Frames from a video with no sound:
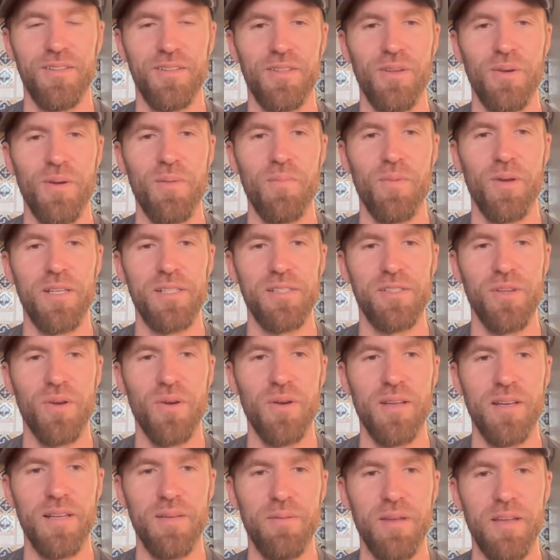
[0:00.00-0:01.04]
doing what he's
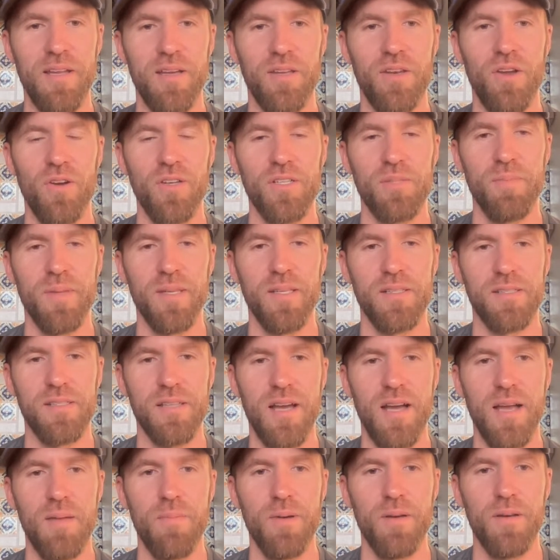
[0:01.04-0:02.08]
doing. He annoys me, this
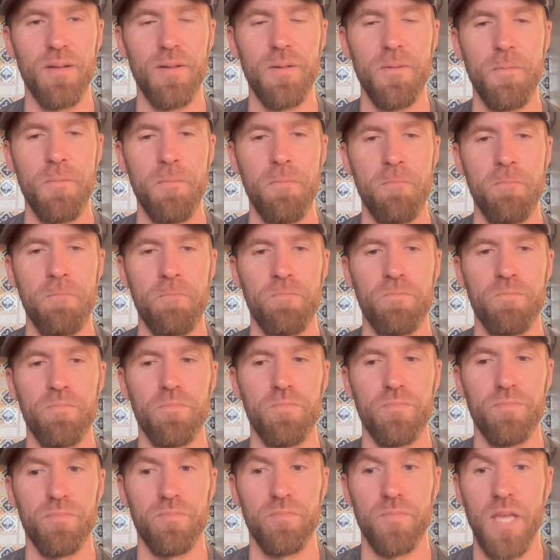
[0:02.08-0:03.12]
guy. But
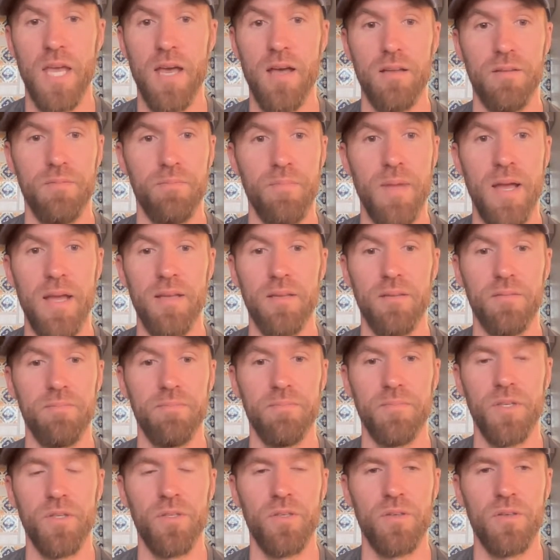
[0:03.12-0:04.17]
yeah, mate,
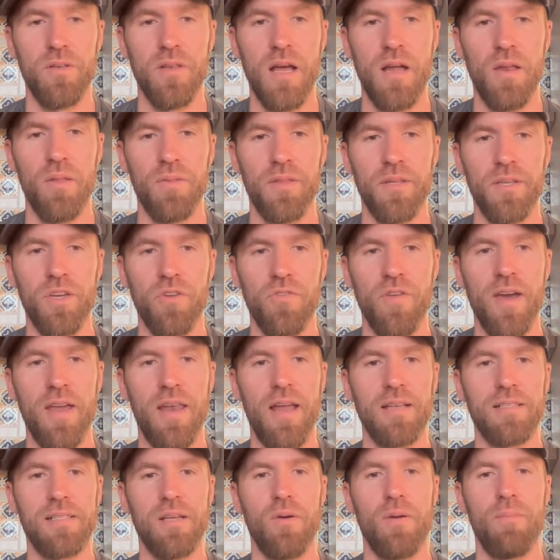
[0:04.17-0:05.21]
I don't think you
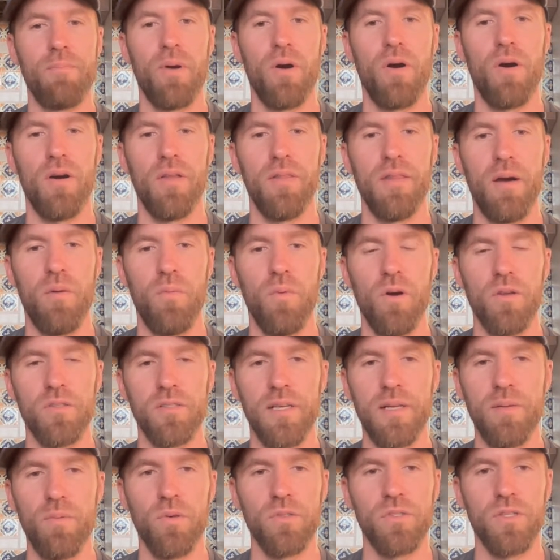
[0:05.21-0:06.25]
realize how important that was.
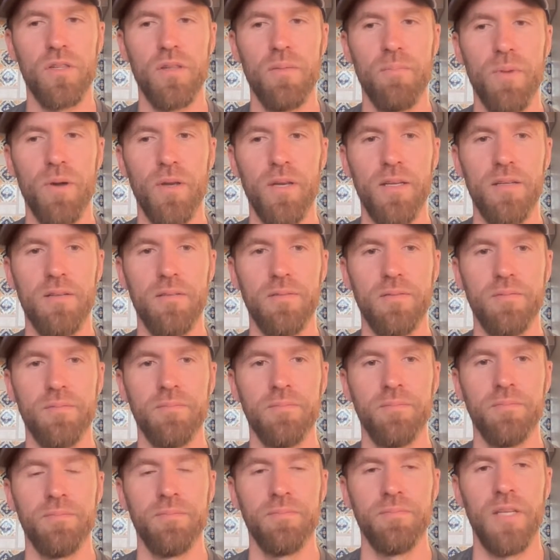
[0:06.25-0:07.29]
And it wasn't the money.
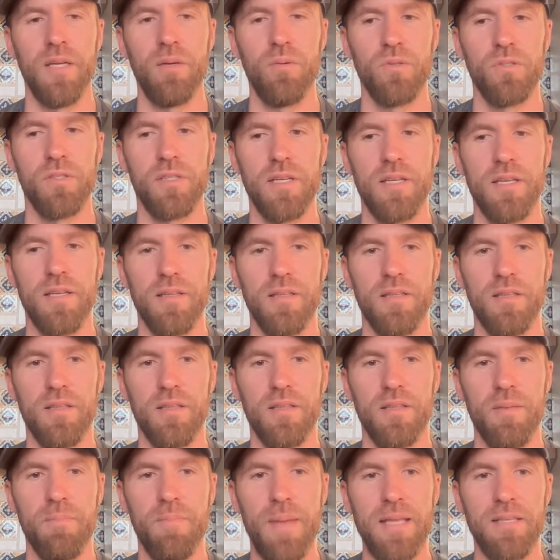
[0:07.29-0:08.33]
It was the
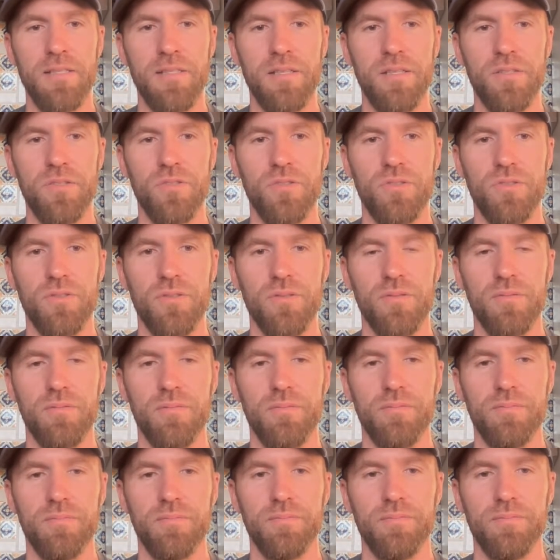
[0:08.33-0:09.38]
message.
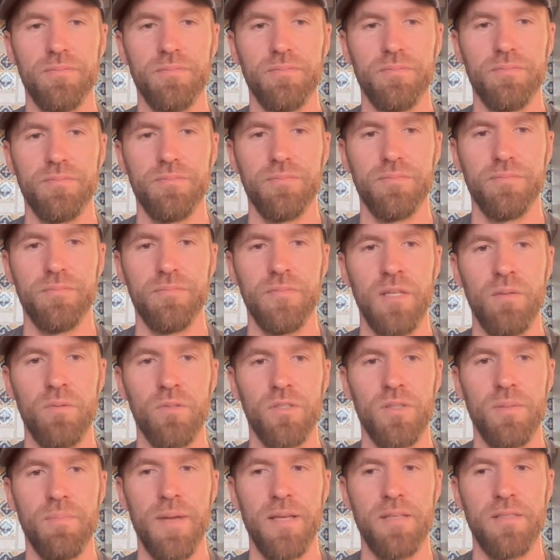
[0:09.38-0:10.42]
It
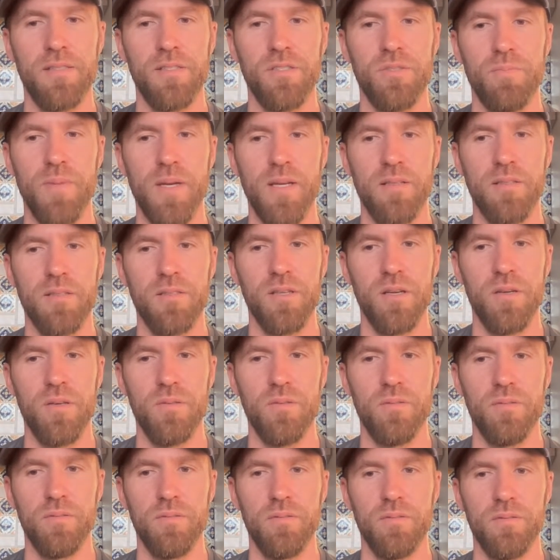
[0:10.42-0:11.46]
was the message, mate.
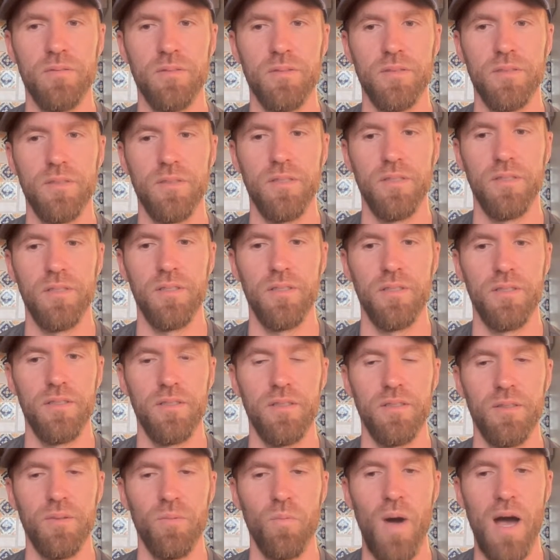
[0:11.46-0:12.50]
So,
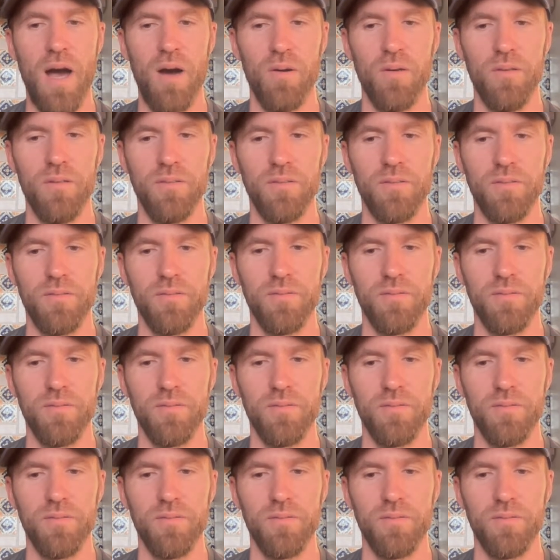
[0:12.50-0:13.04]
wow.